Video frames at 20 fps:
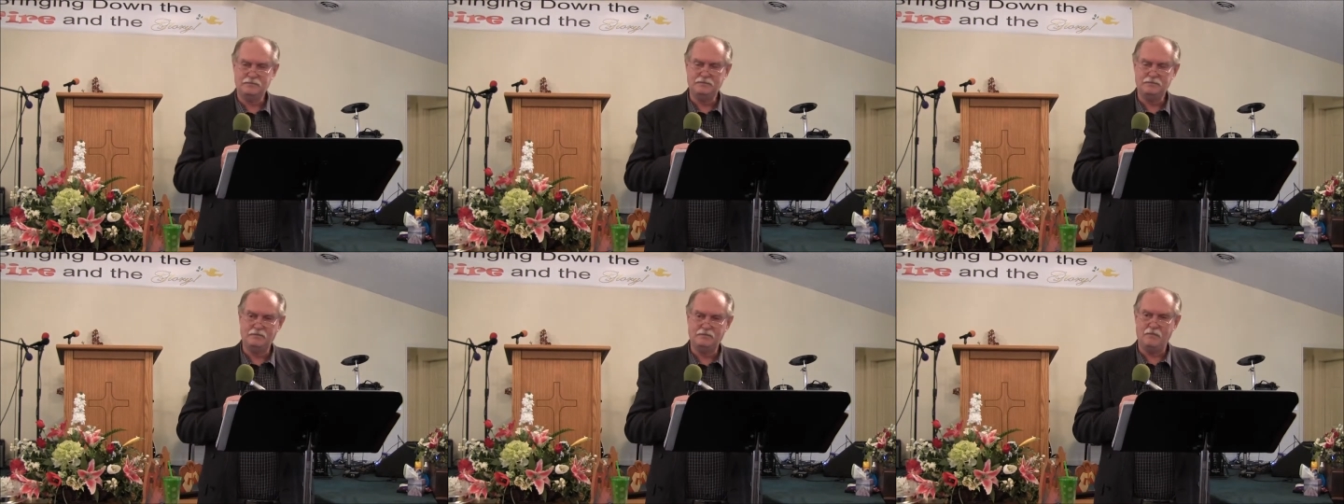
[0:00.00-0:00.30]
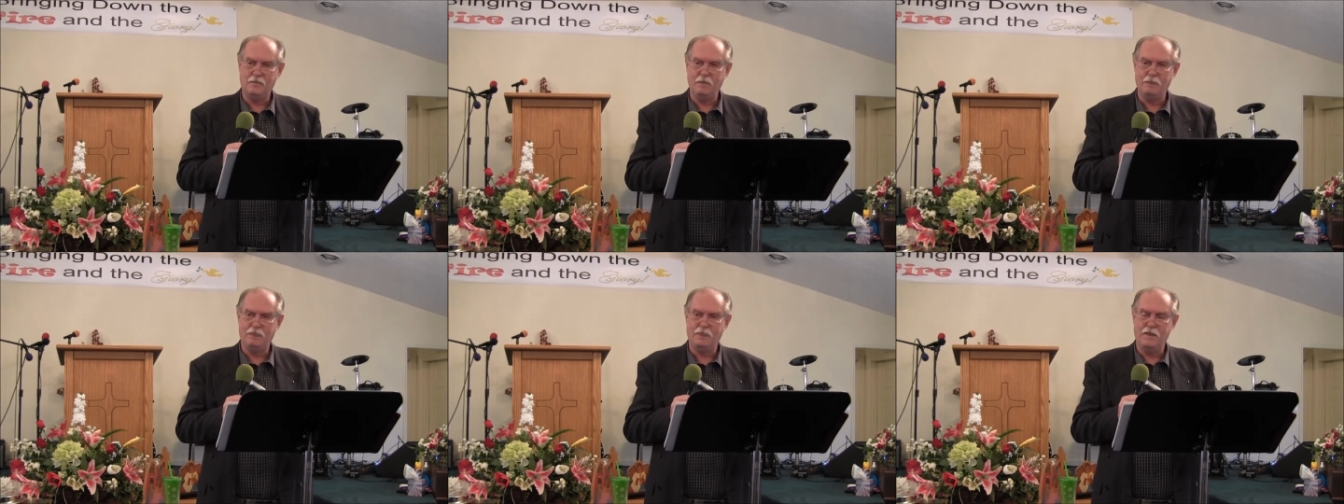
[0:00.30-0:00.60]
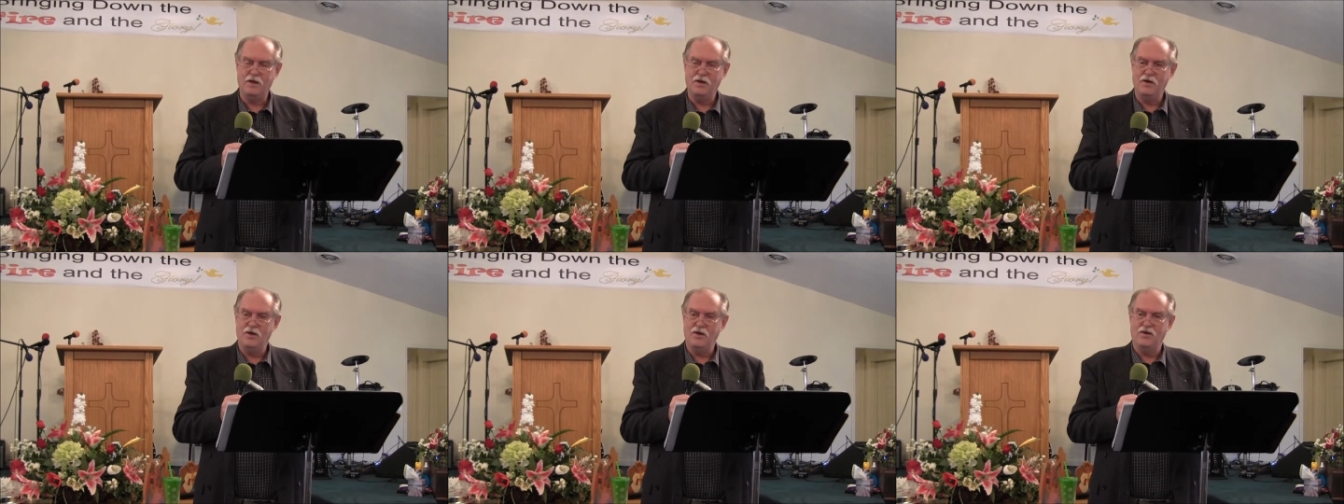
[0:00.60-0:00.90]
Amen.
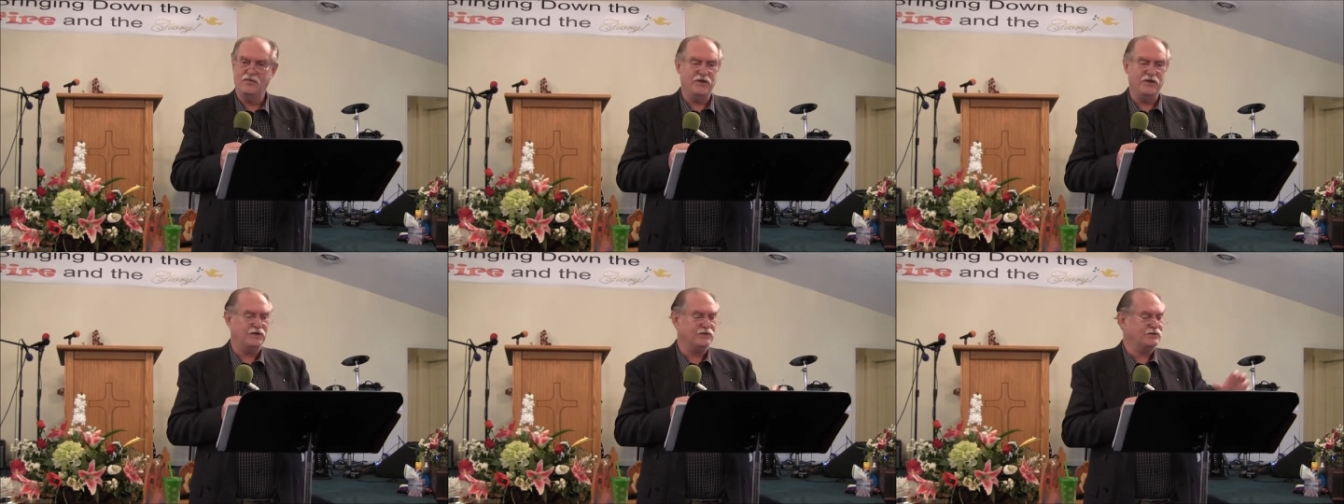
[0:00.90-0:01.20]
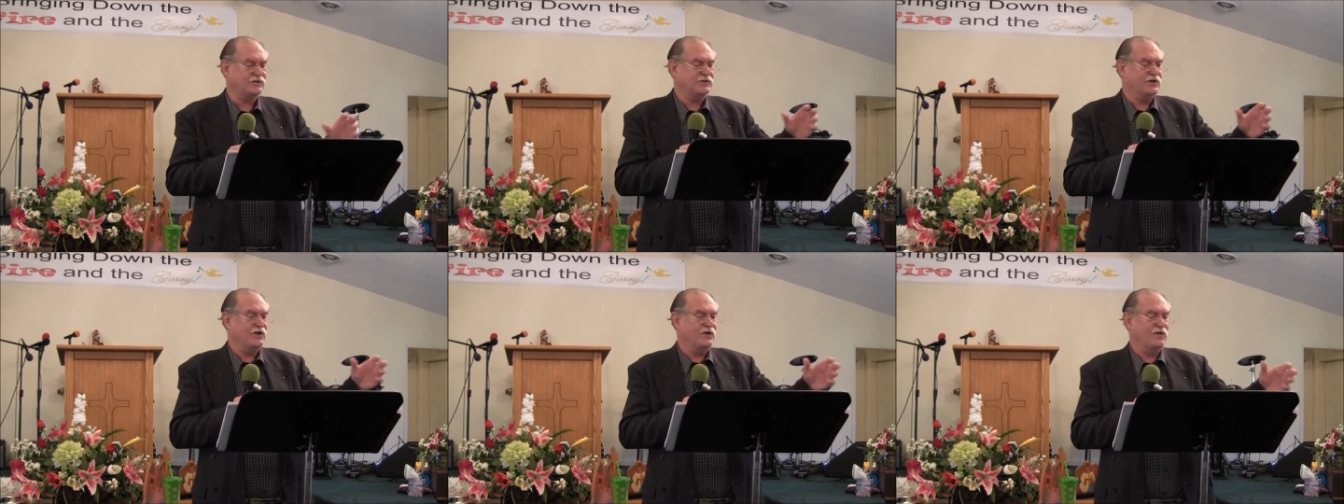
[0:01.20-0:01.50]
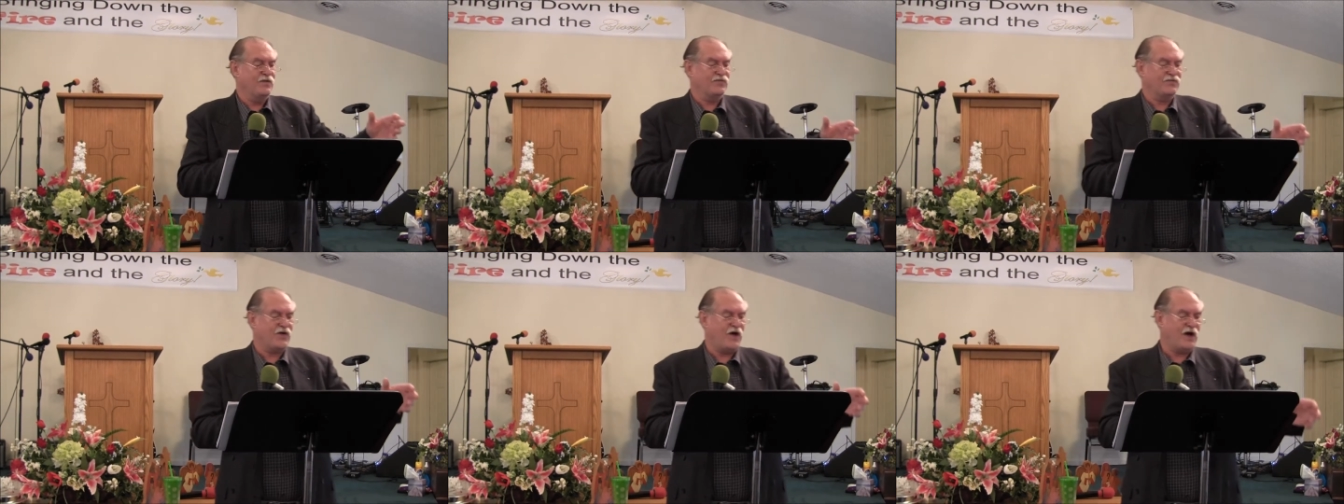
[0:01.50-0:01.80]
There's
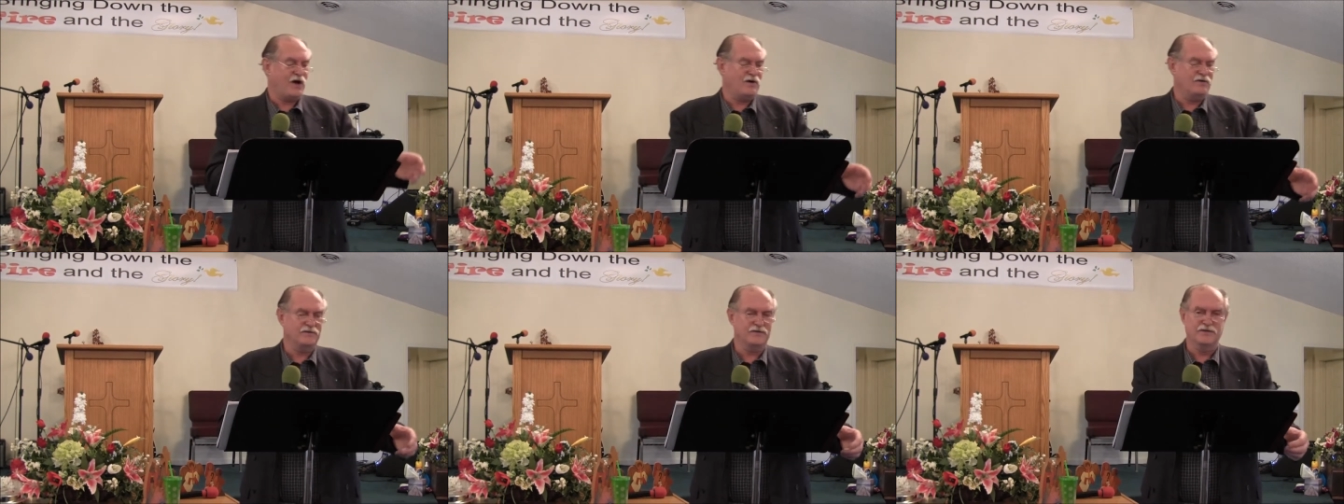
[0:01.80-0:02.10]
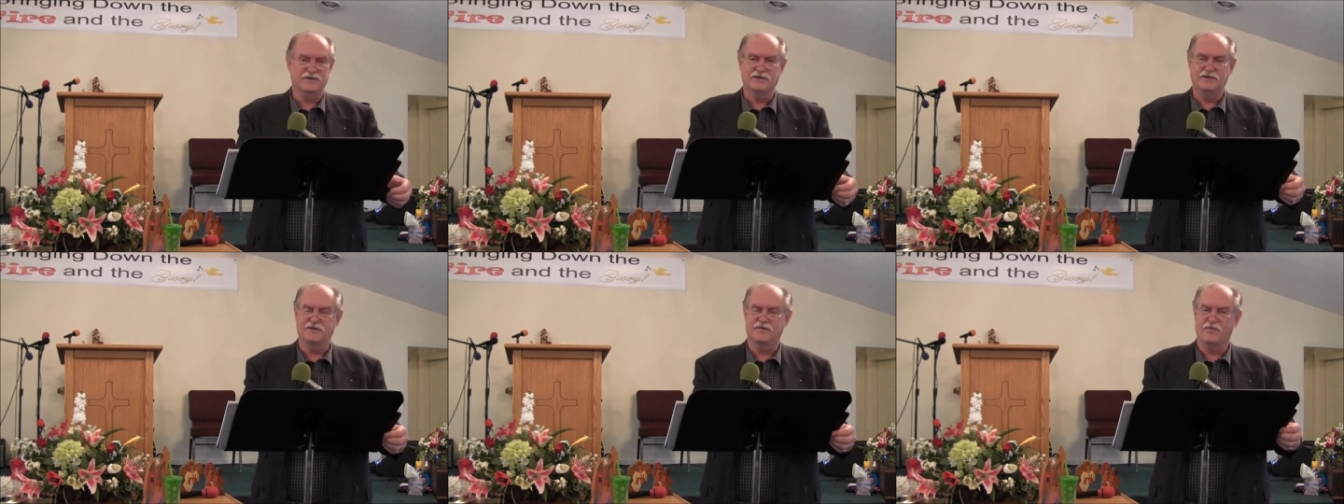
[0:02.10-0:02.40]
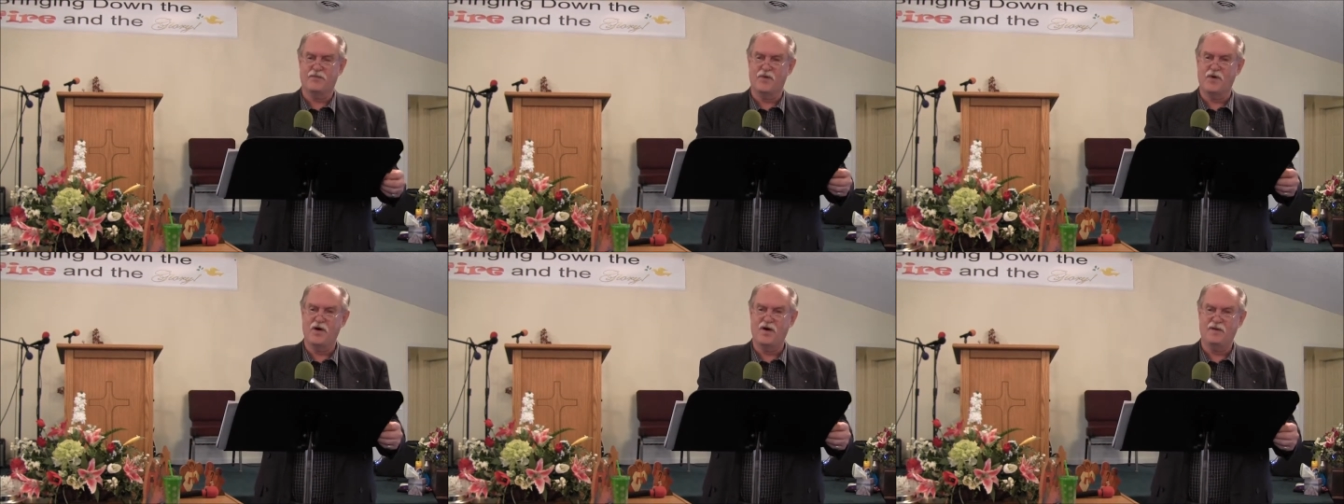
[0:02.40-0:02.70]
thousands
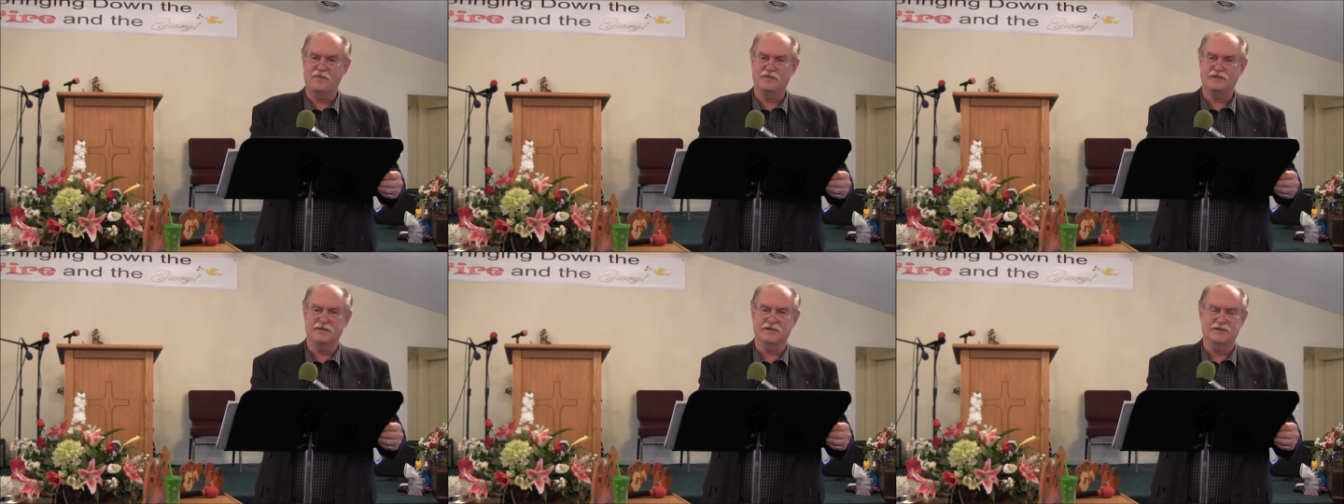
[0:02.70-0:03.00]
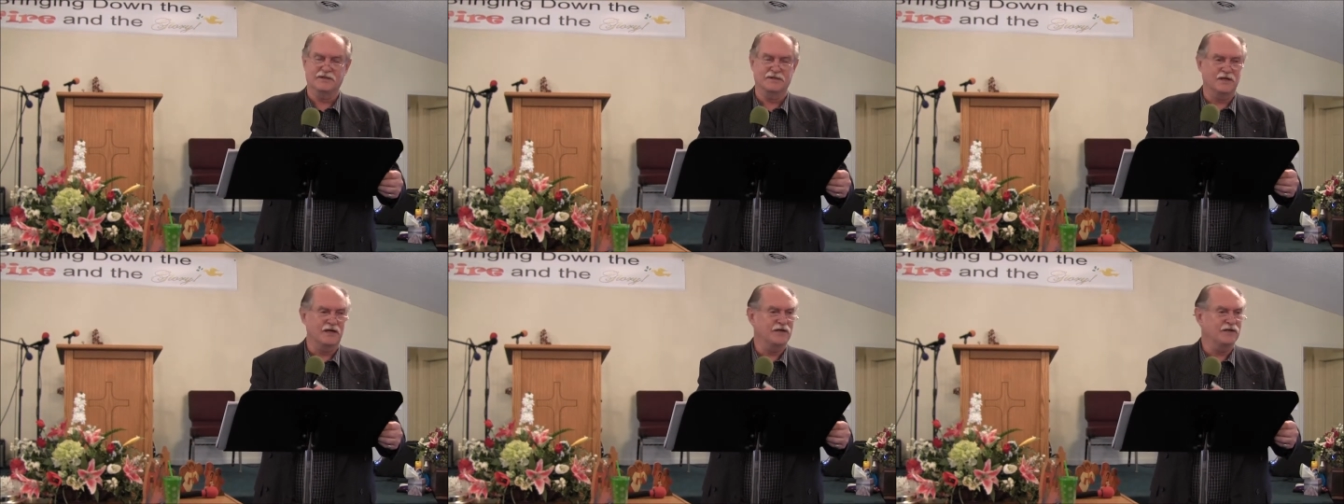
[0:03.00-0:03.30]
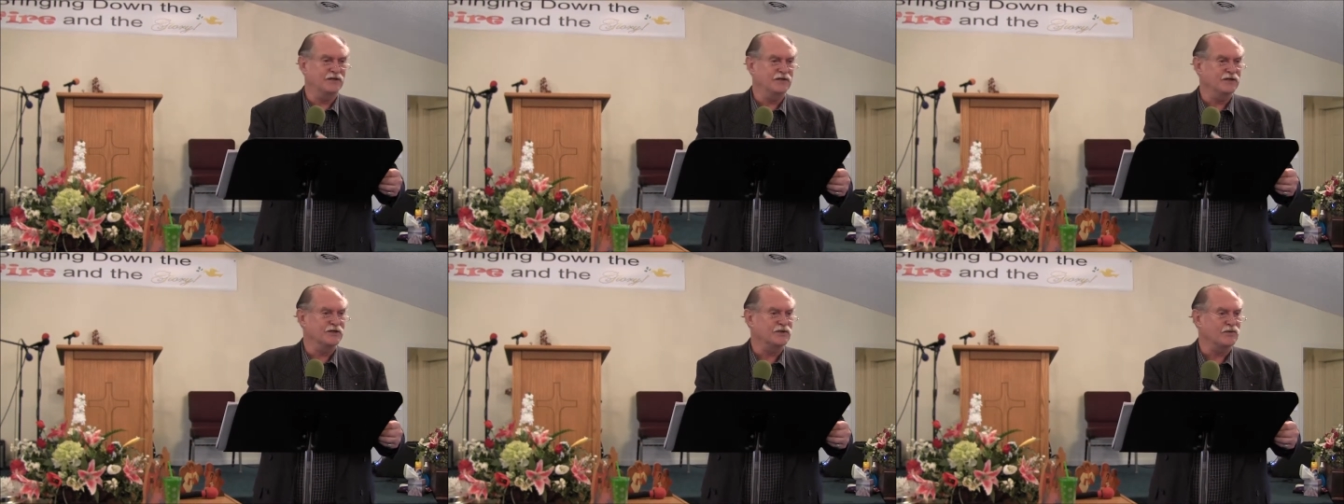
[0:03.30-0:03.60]
of promises
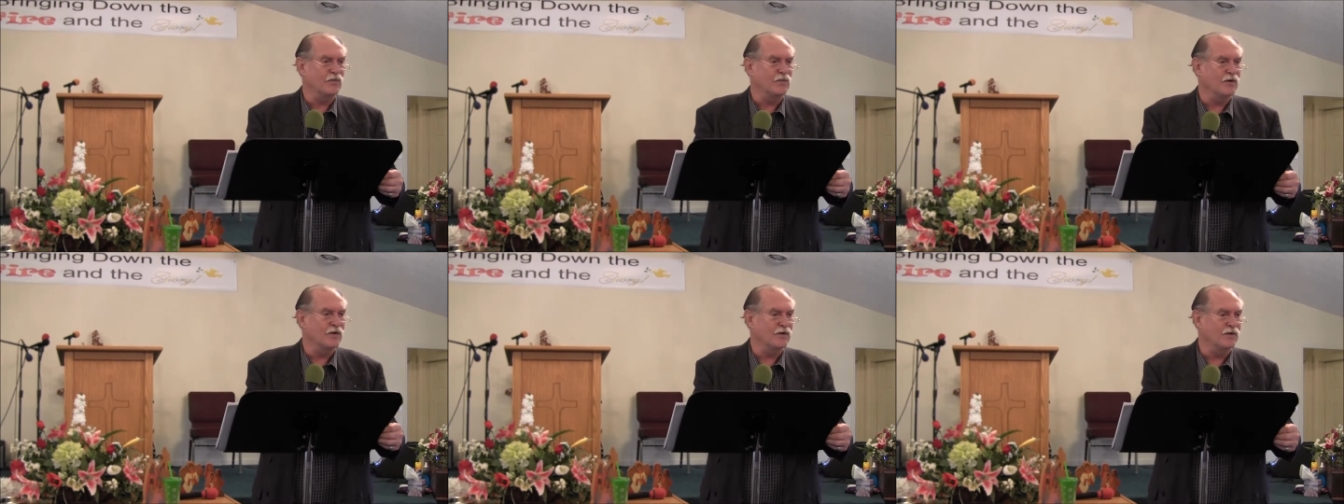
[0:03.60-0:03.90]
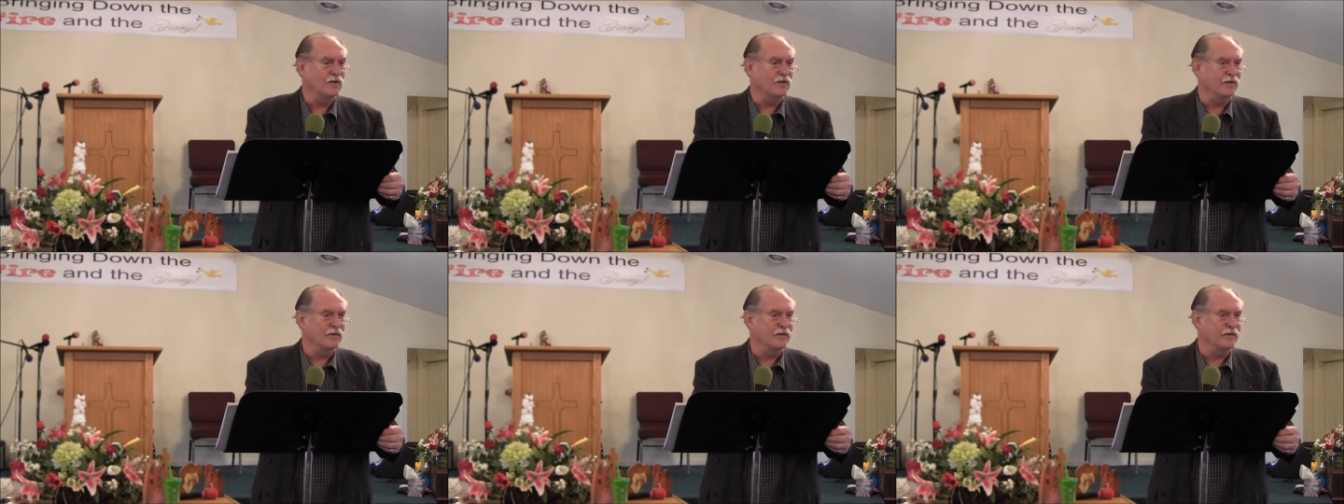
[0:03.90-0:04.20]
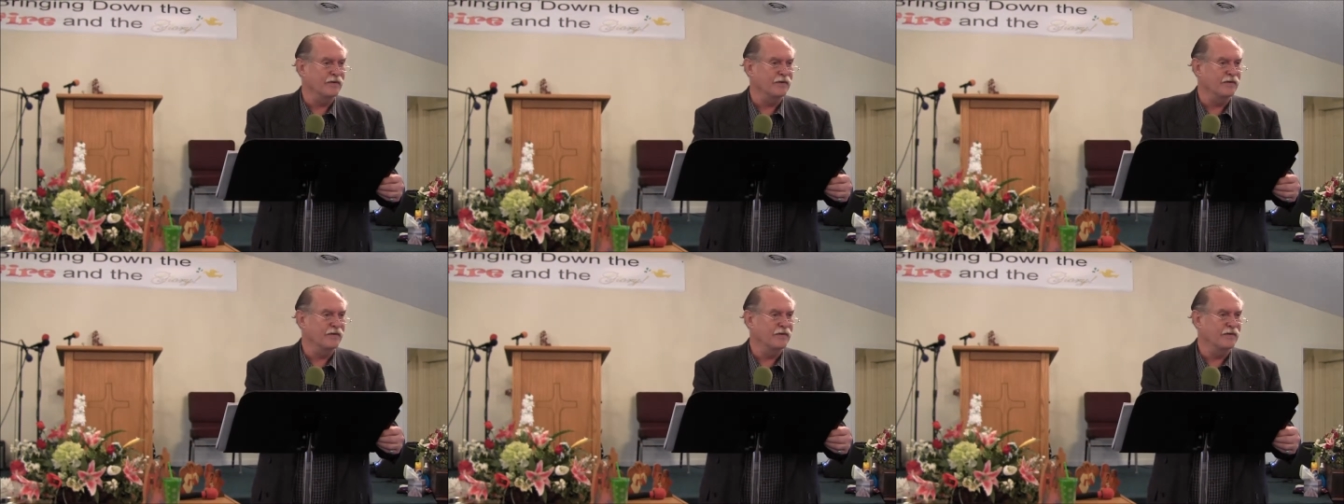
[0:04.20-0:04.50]
in this word.